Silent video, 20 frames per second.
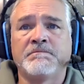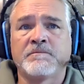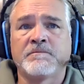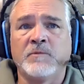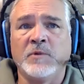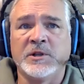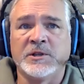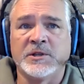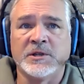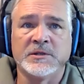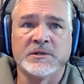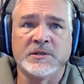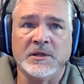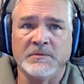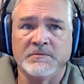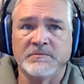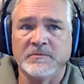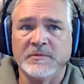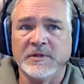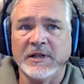which is the
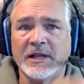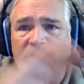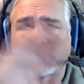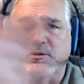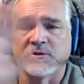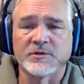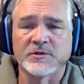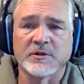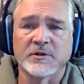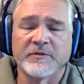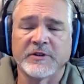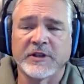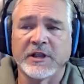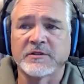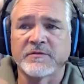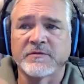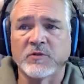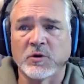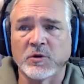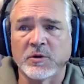national
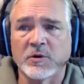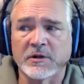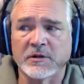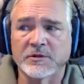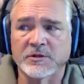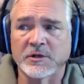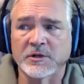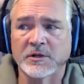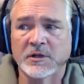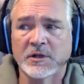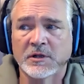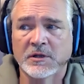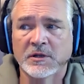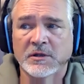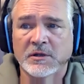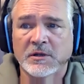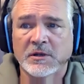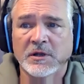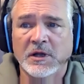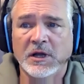certification for horticulture,
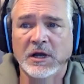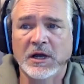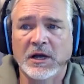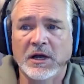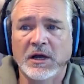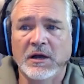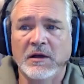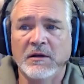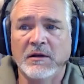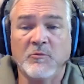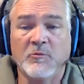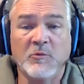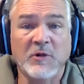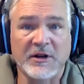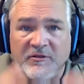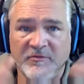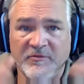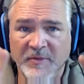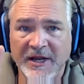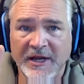one
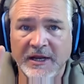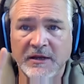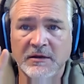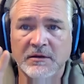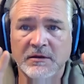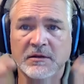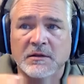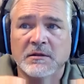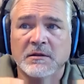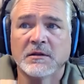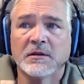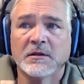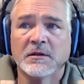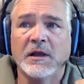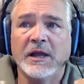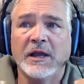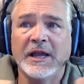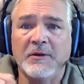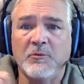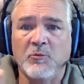of many.
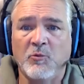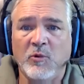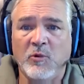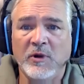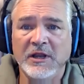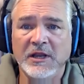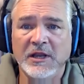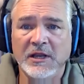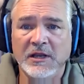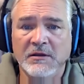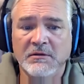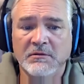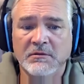And we